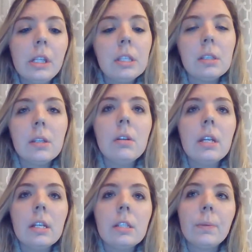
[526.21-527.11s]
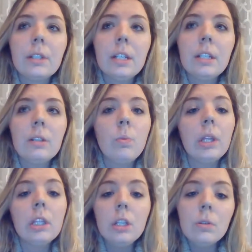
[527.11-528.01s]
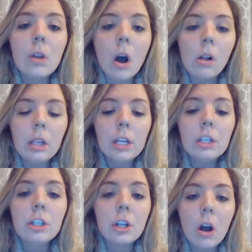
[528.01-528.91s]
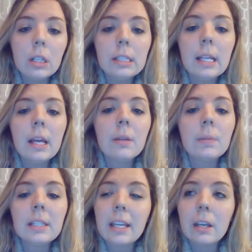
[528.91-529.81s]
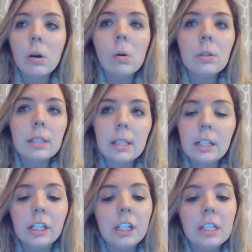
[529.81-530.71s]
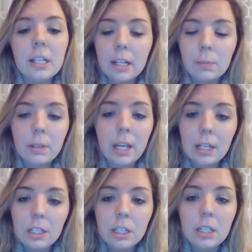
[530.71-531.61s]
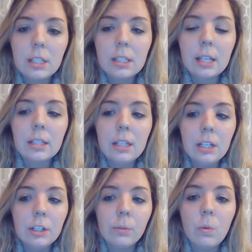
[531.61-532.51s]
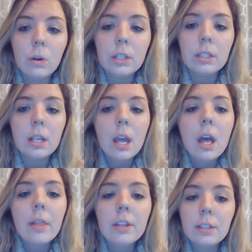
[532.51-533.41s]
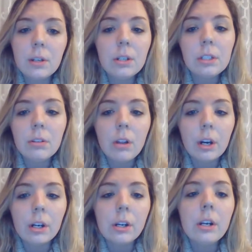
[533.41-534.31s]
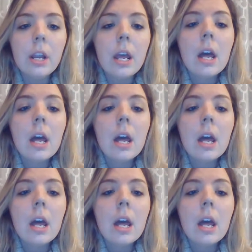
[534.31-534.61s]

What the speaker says: The student is presented with new knowledge, concepts, skills, theories, and explanations that the teacher wants the student to learn,